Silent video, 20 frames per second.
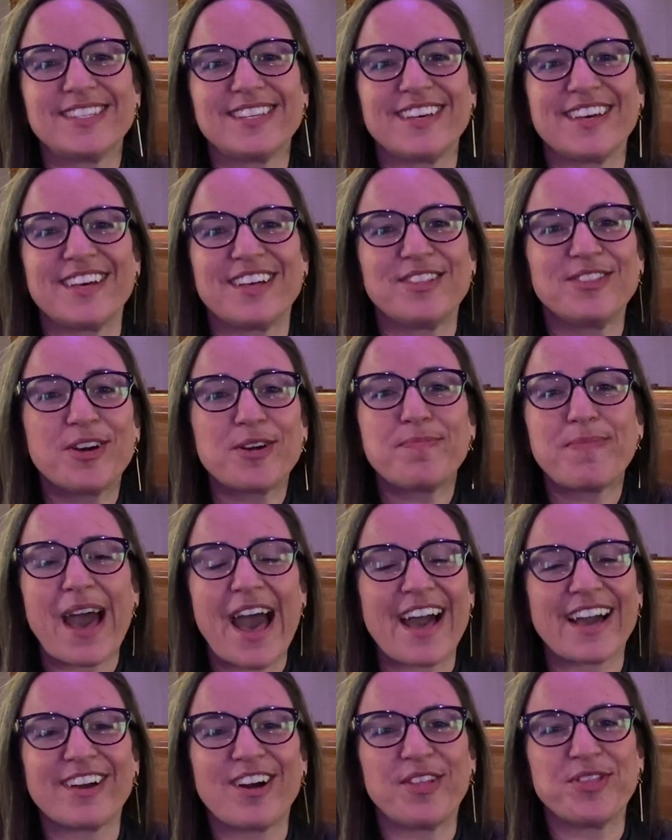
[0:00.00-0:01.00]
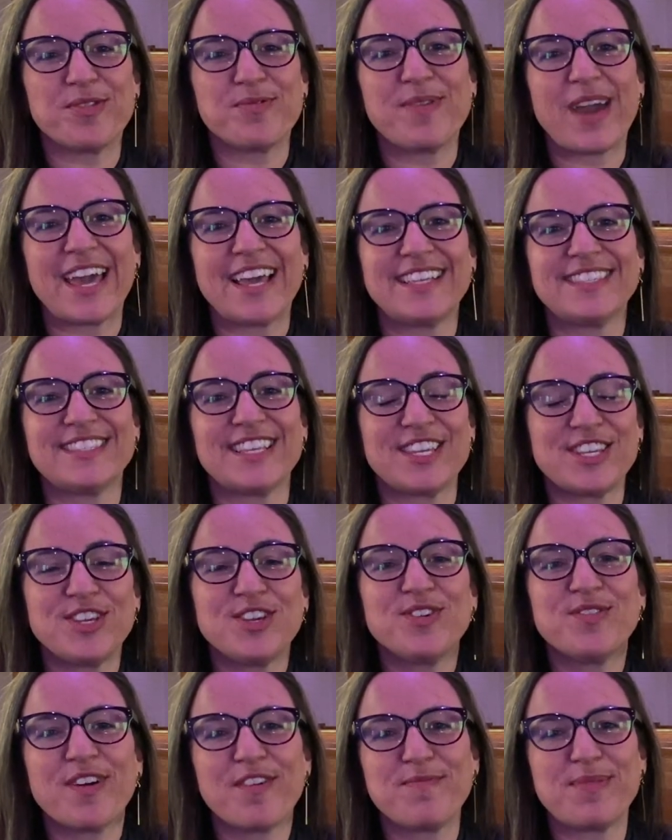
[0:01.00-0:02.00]
to look back on the ways that
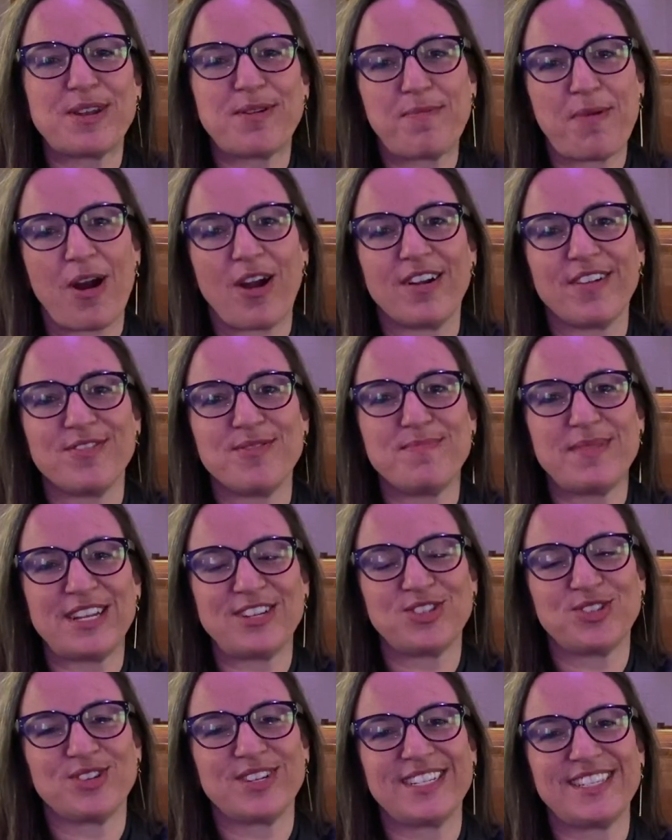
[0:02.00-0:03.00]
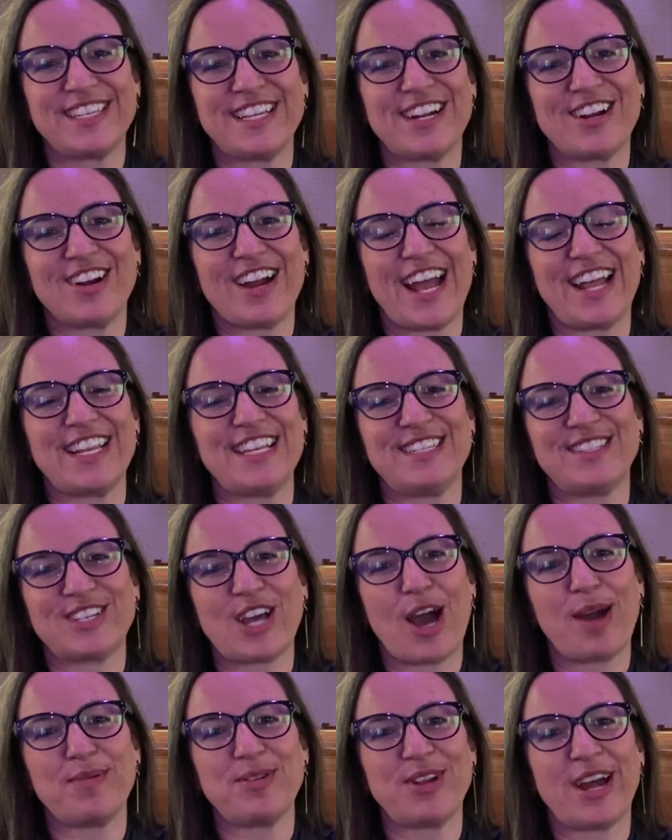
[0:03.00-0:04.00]
you have been a part of the ministries here at East
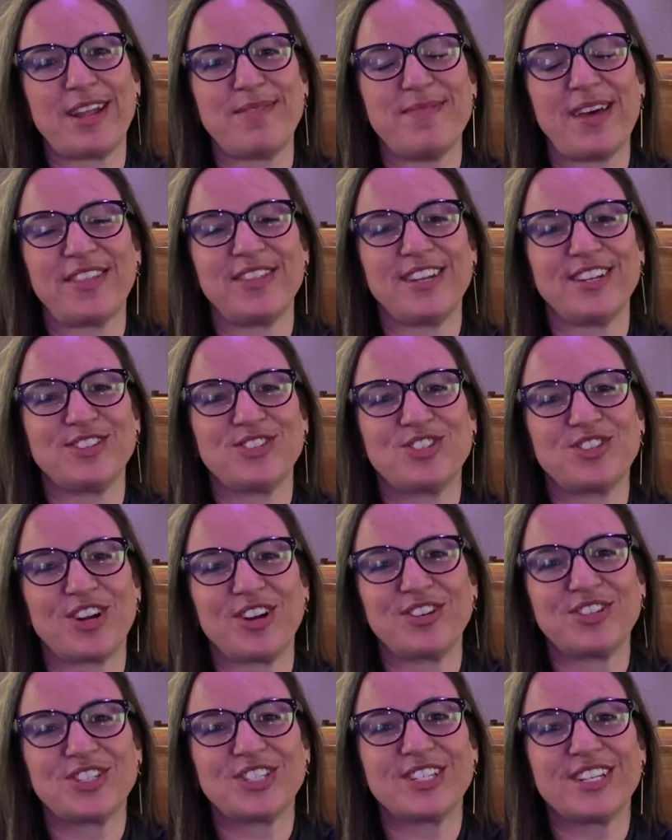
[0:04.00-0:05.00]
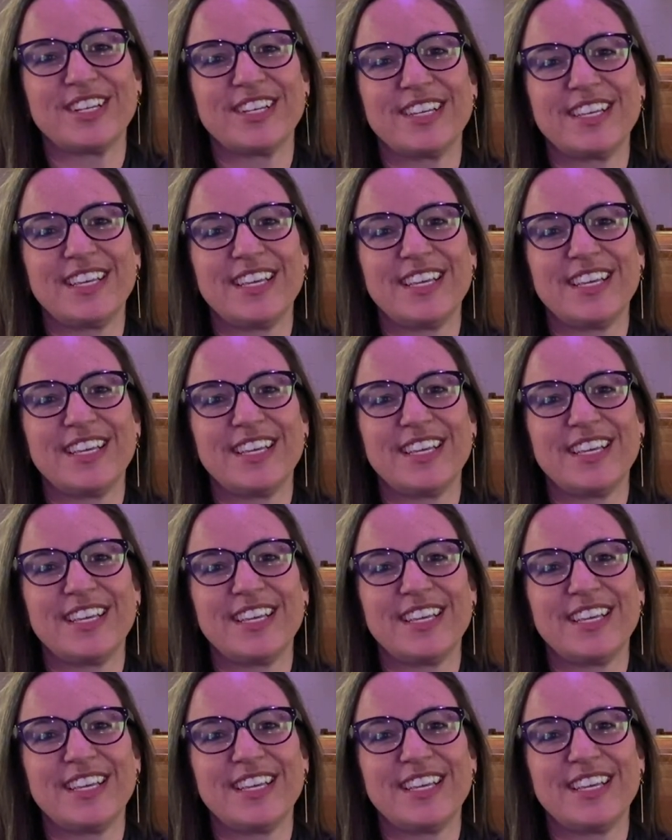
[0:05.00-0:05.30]
Cobb United Methodist Church.